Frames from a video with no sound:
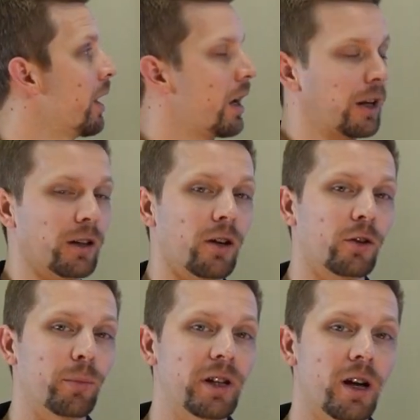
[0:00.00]
It can
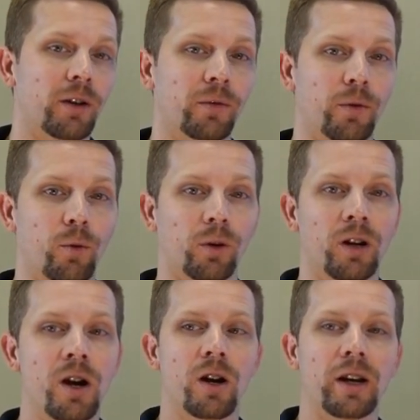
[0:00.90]
also be done for
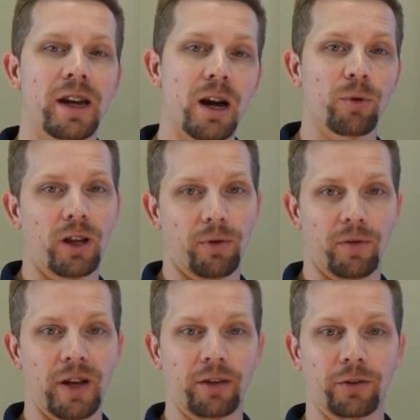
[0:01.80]
camera level
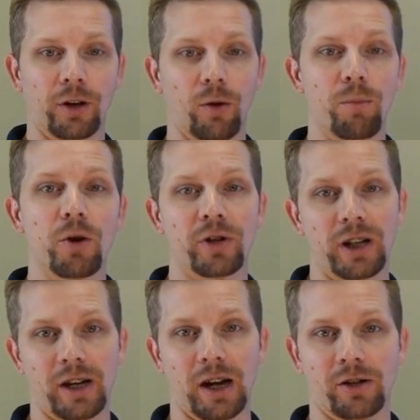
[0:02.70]
events, so motion
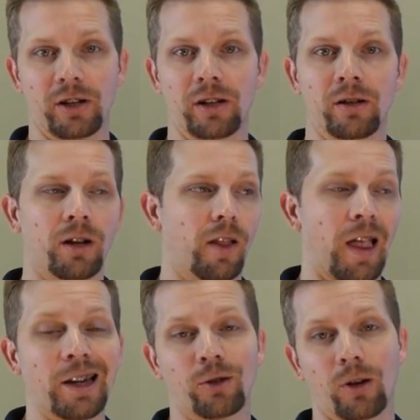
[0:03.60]
detection, a
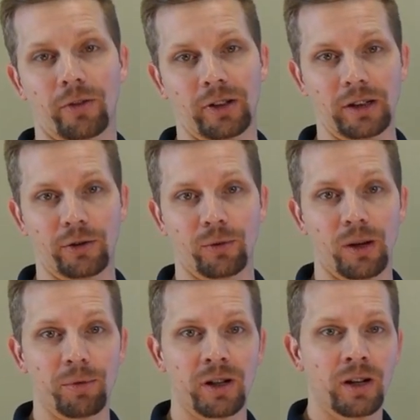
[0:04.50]
line crossing is
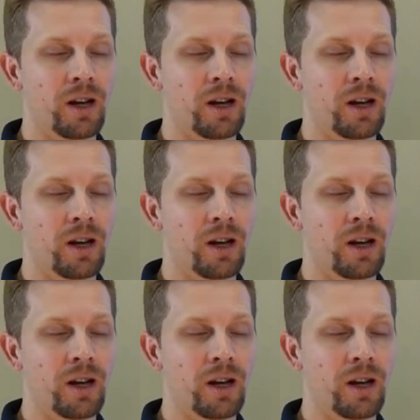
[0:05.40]
tripped,